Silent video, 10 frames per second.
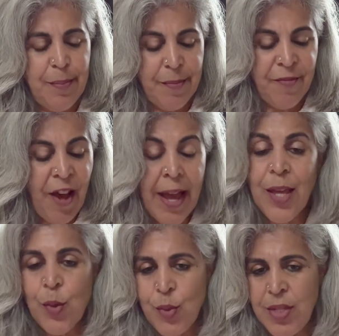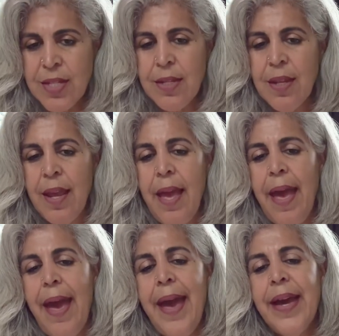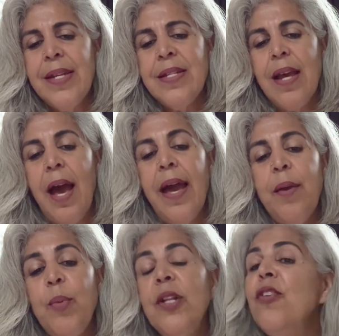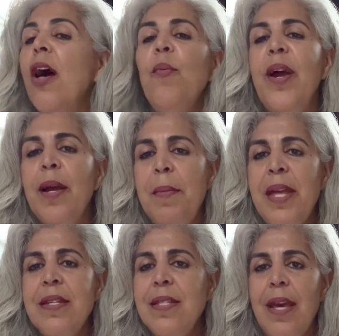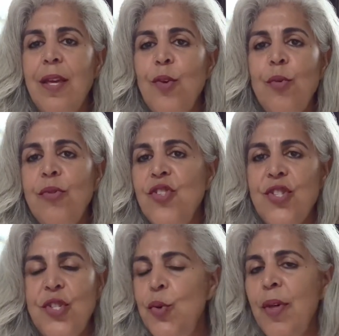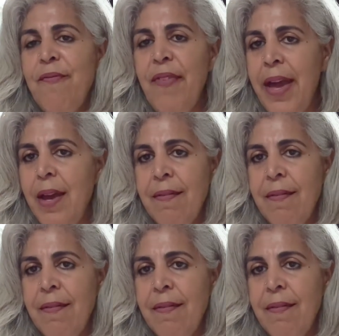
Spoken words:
vayus. And I will not recommend that you just do them via